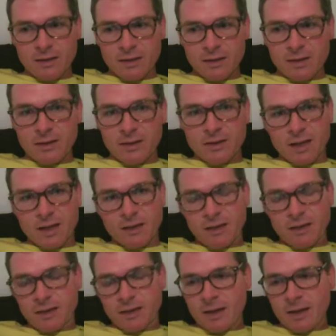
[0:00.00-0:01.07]
the cycle
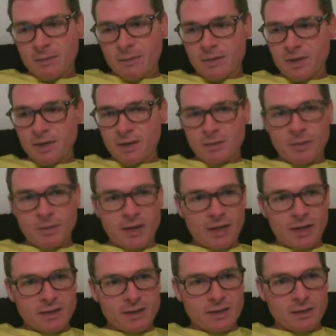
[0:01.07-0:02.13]
on the top just
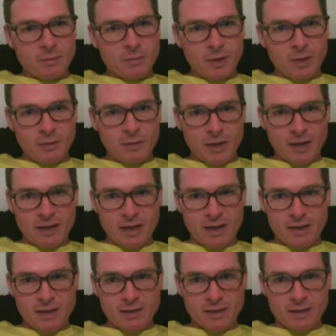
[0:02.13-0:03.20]
breaks the bull market
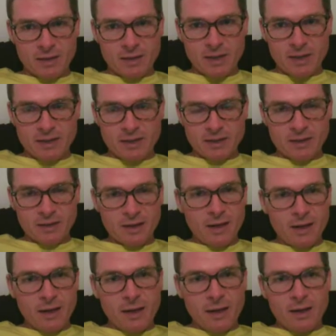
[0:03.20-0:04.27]
tangent line, basically.
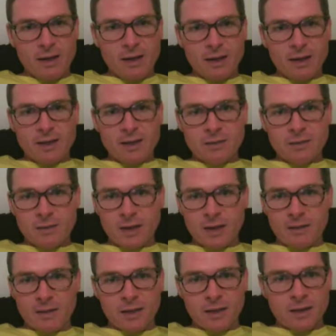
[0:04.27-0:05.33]
And that's what we
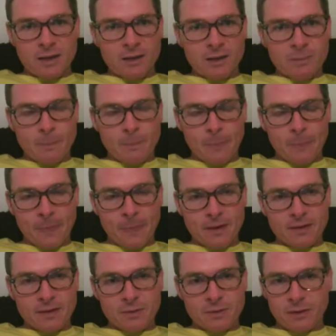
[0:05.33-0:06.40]
have here is
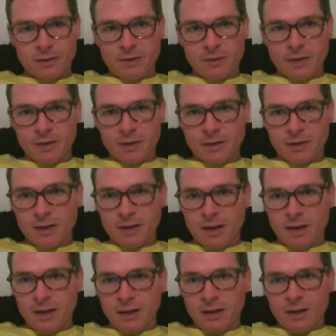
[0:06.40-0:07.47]
the 12 year
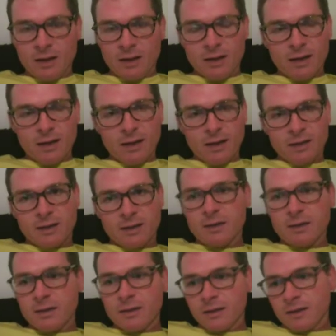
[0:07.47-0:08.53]
uh,
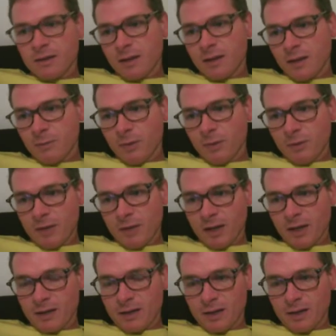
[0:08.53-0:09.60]
kind of bull
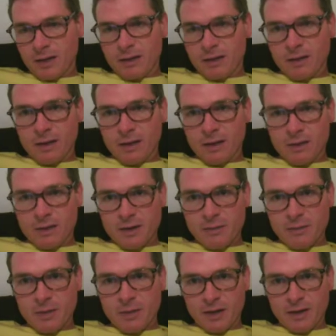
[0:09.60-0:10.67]
market line that we're trying to
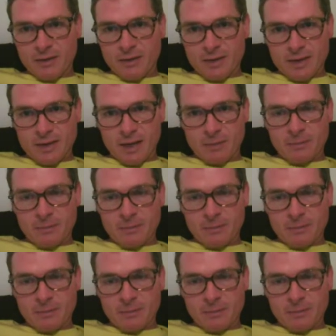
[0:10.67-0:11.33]
break off the top.